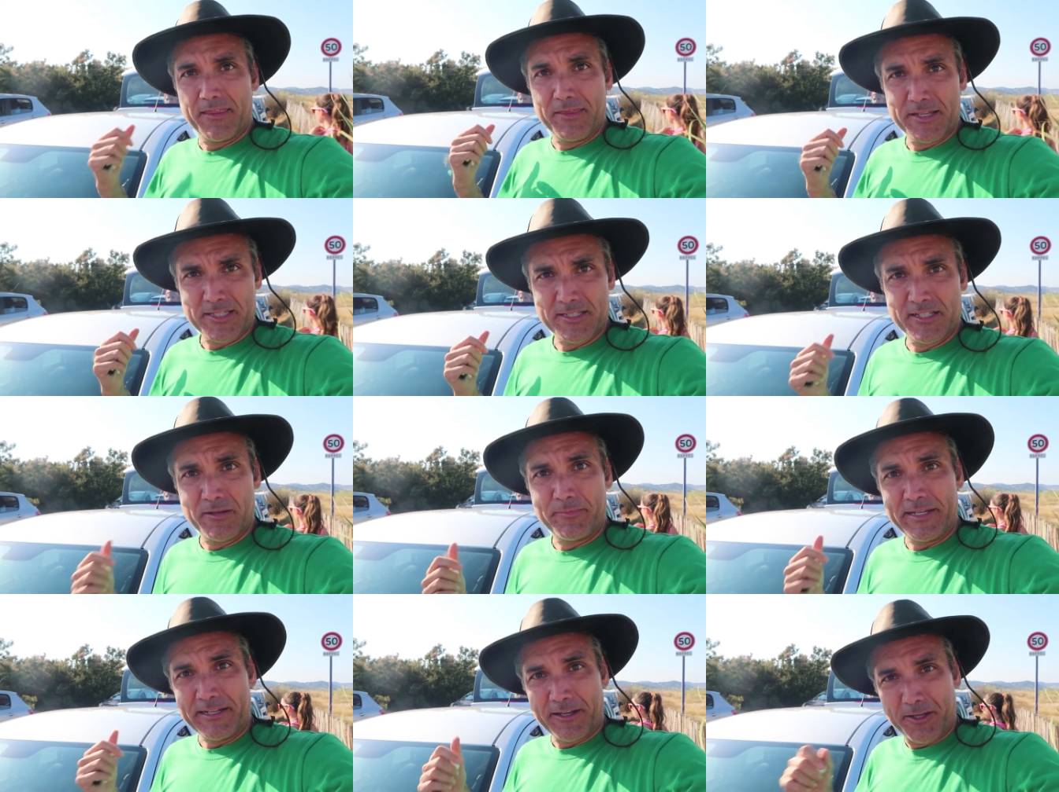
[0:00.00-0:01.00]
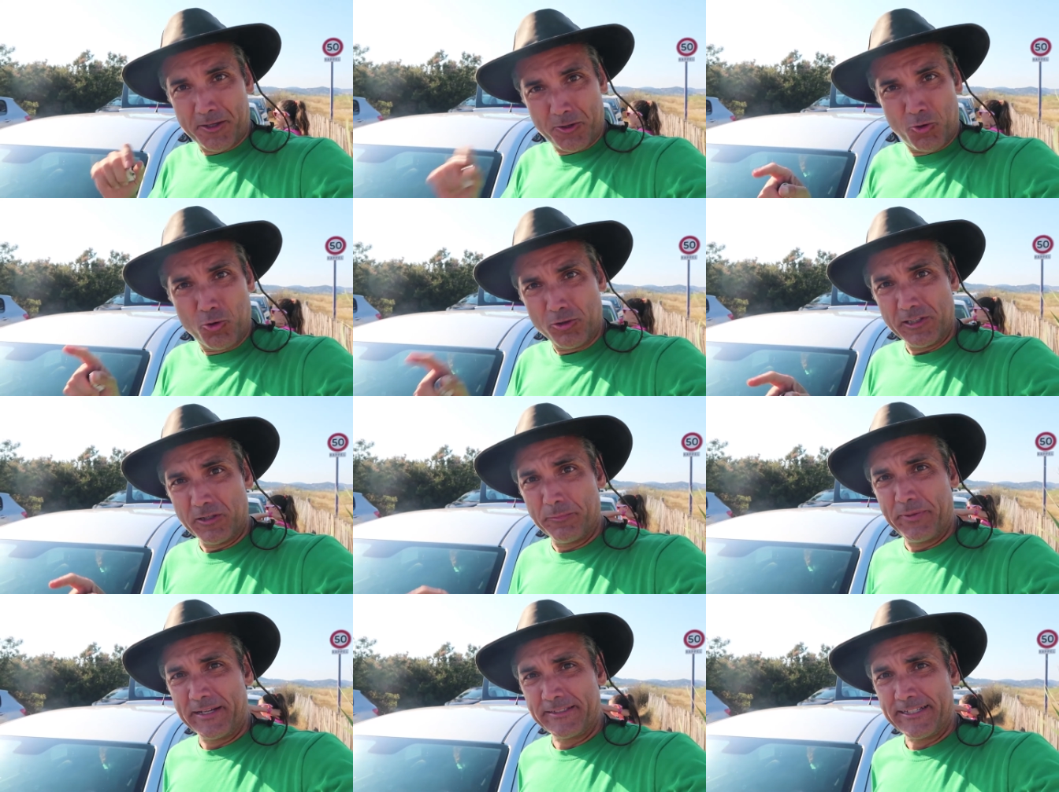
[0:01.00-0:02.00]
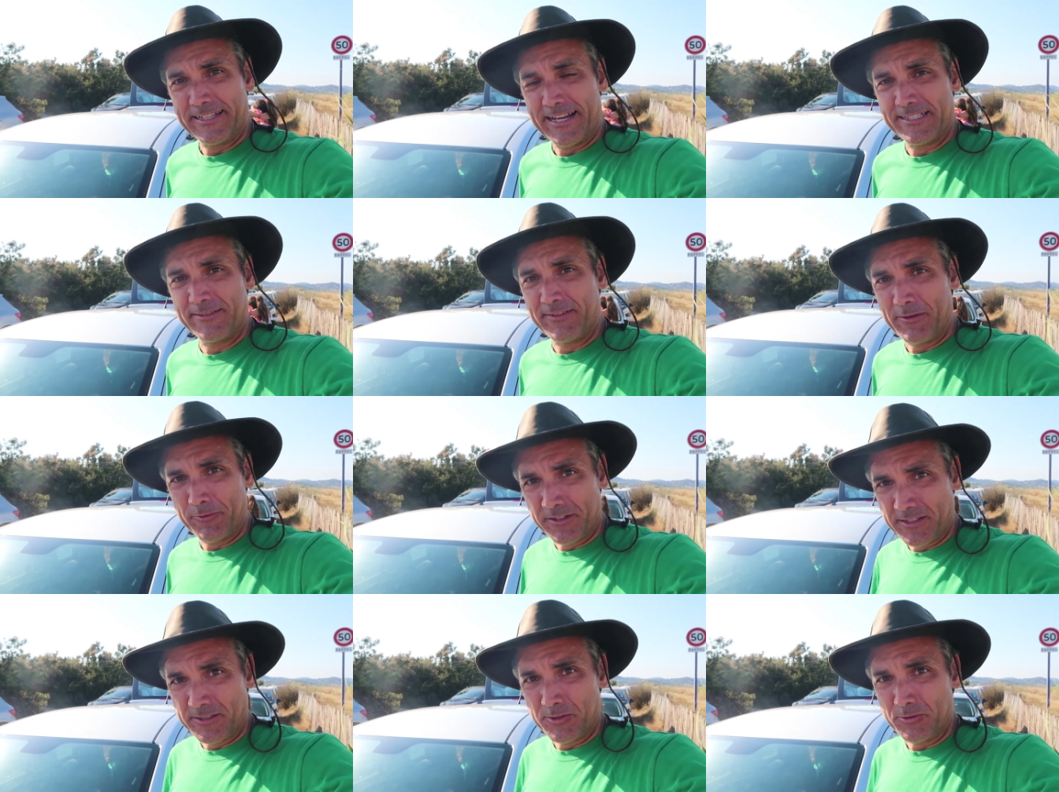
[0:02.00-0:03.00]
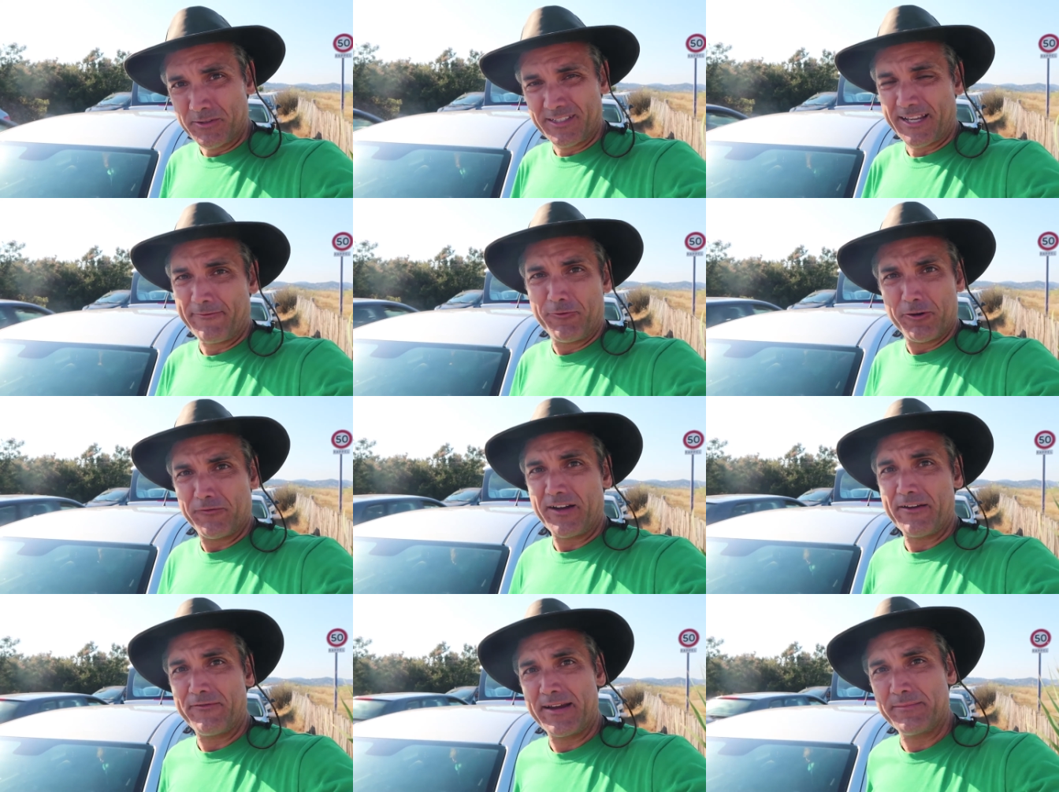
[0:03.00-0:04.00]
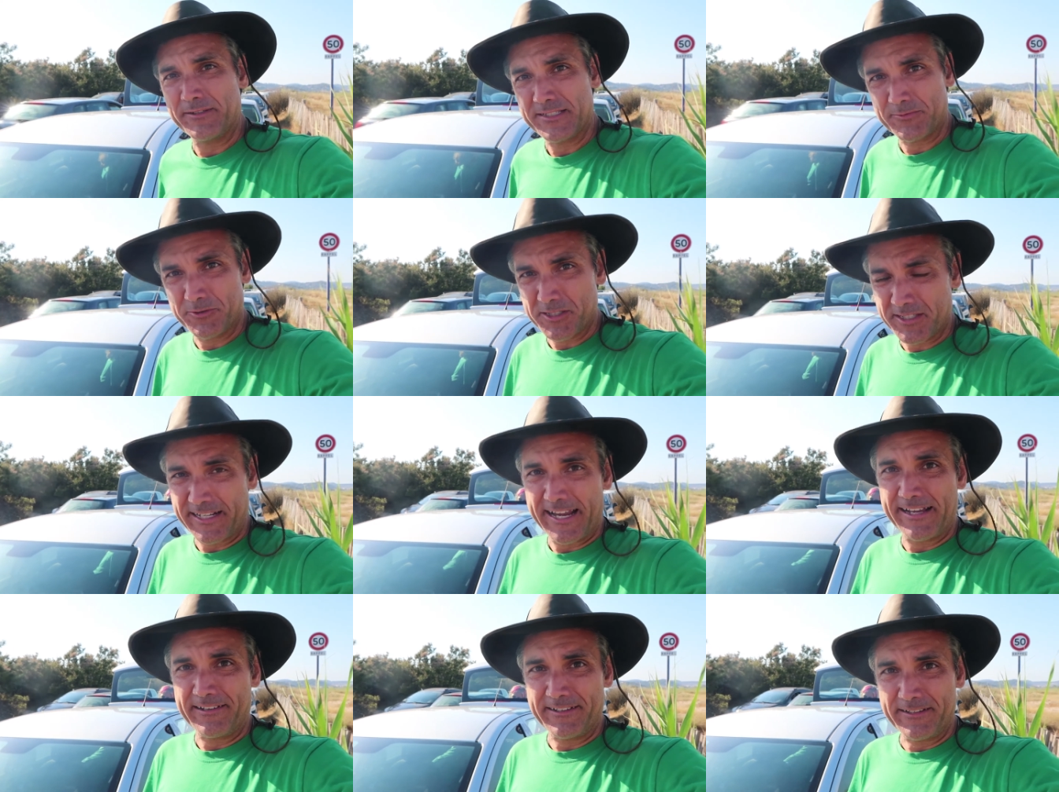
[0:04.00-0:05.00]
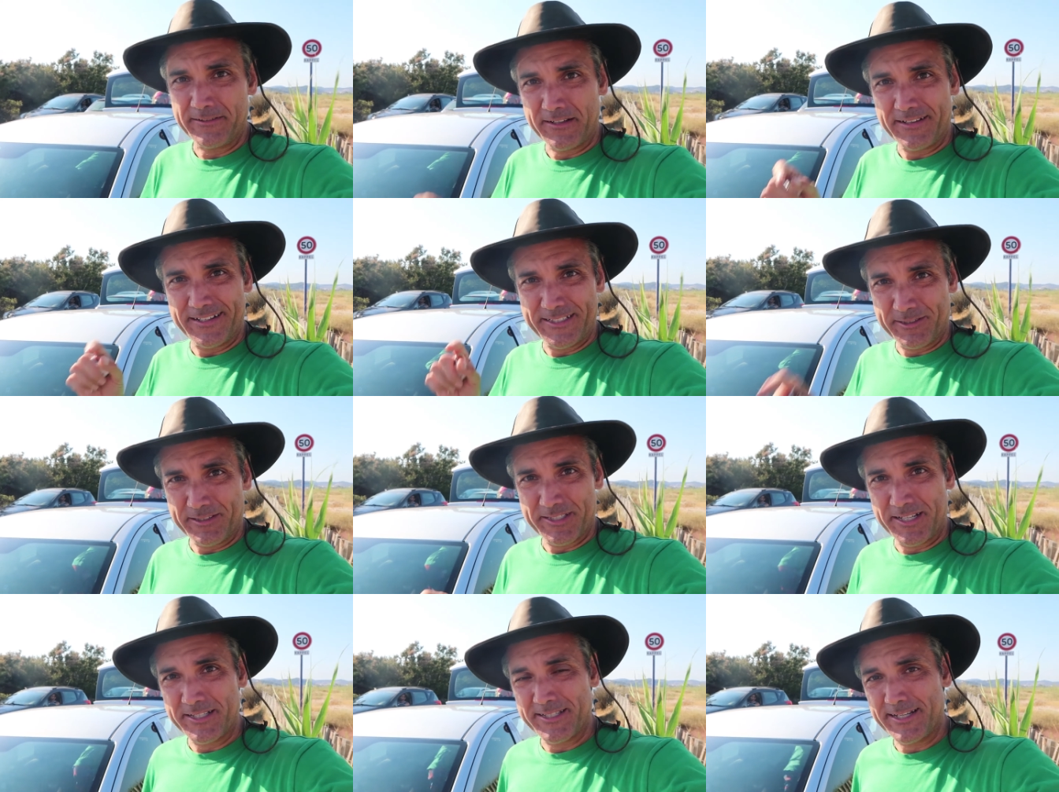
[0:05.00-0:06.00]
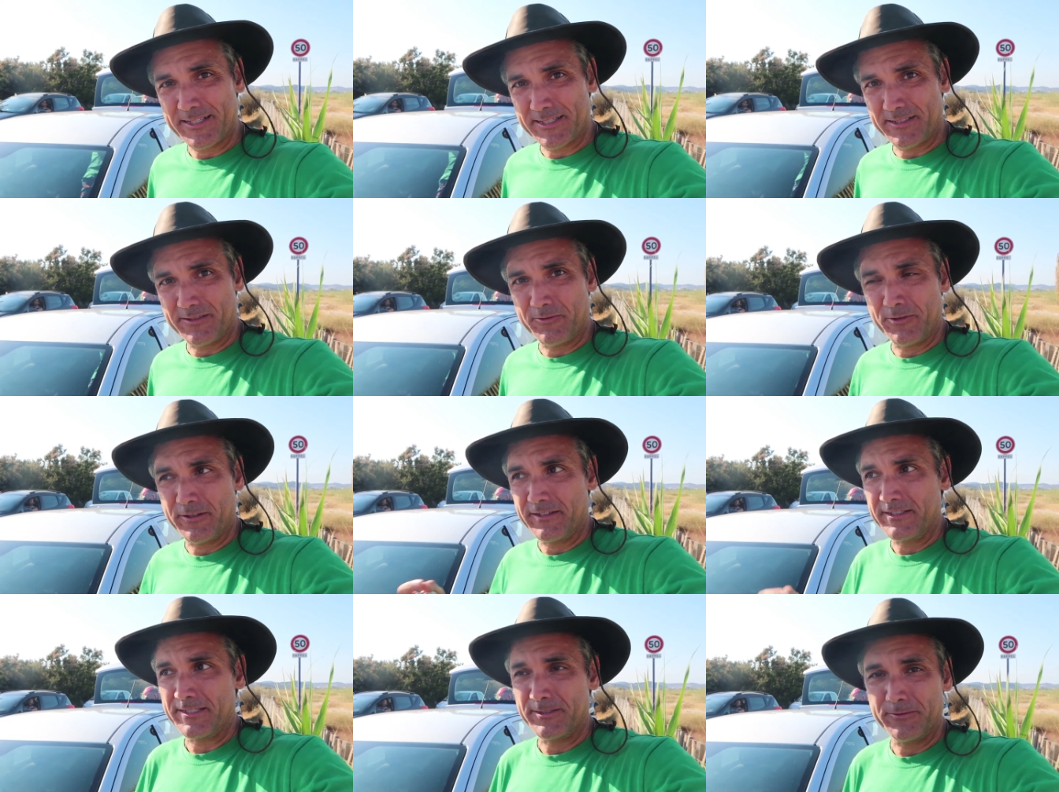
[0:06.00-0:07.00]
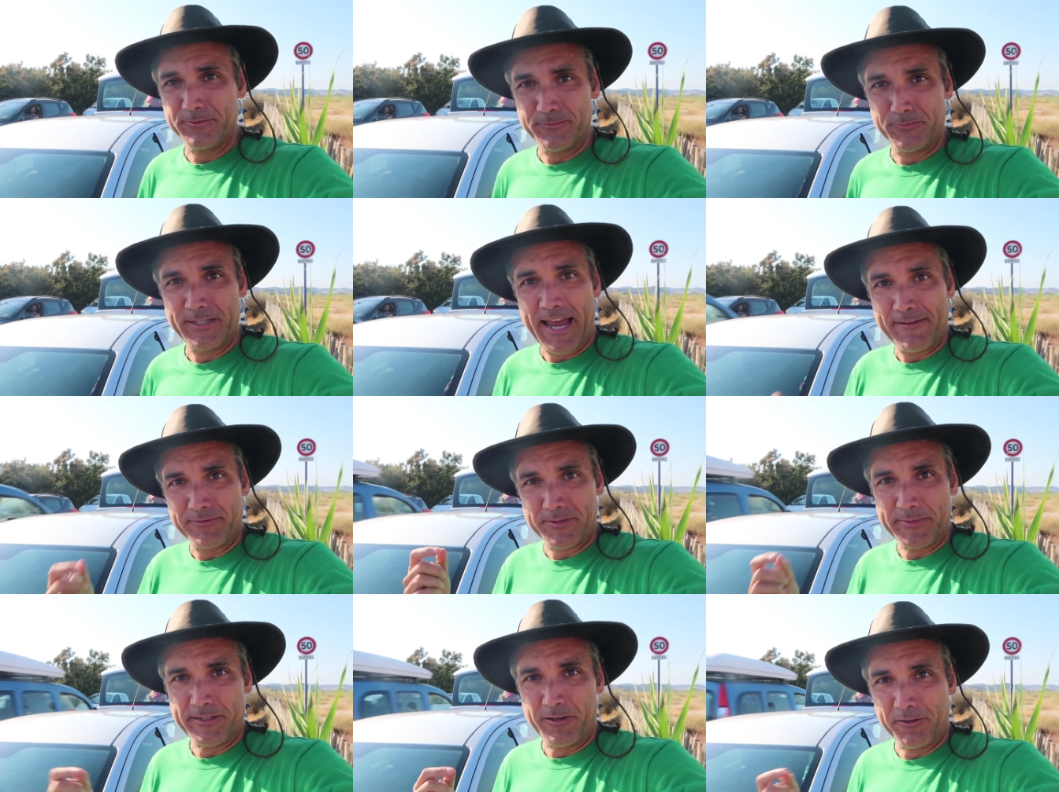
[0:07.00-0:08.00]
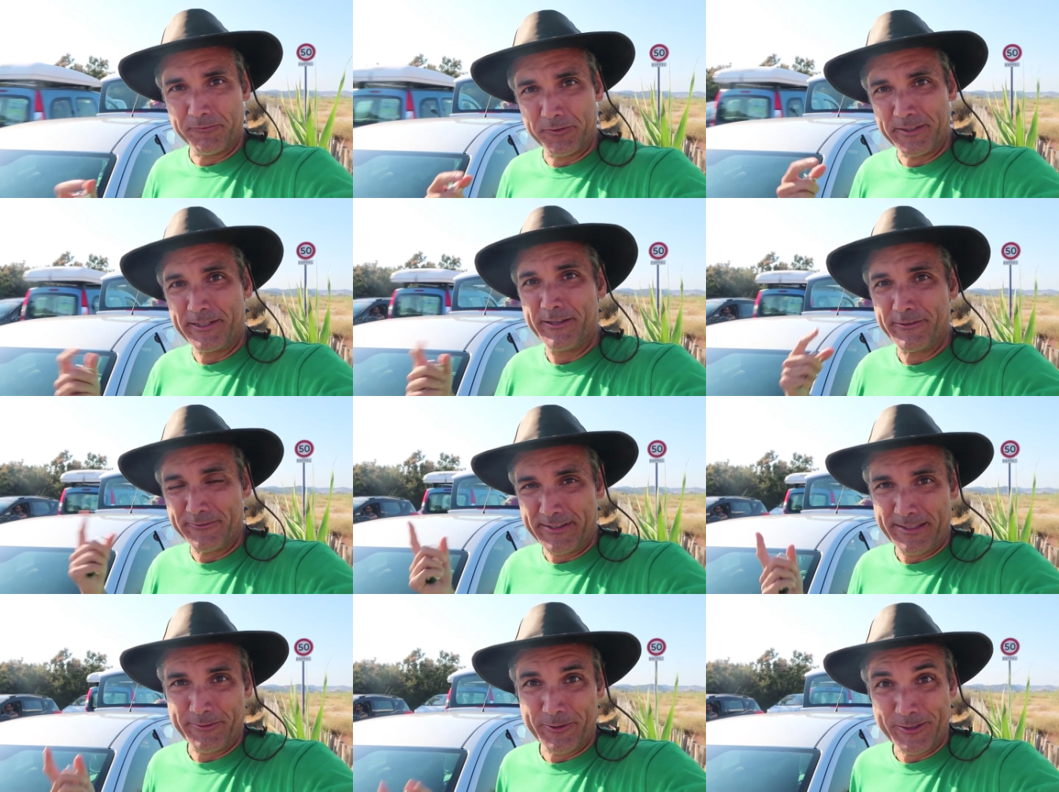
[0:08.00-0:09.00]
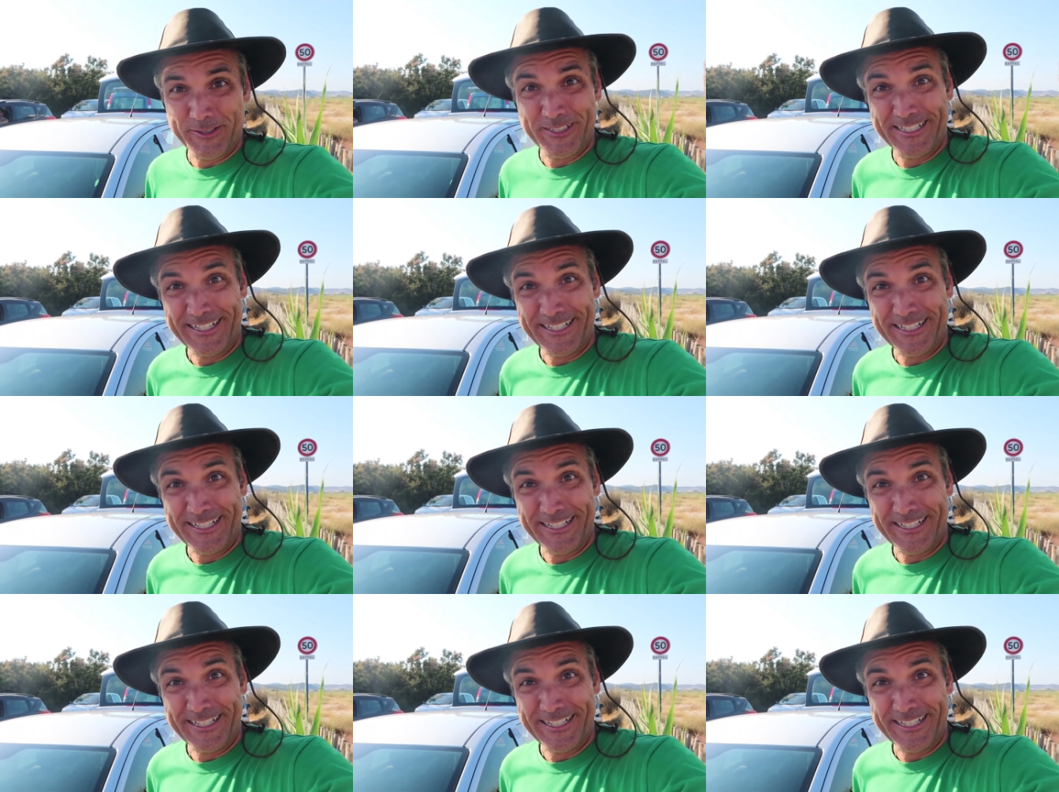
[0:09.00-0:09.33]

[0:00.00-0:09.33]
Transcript: This is gonna be a cool little picnic activity that we're gonna do. There's like four or five families, and we're just gonna hang out here until the sun sets, or until we have to be called for the other event that we're going to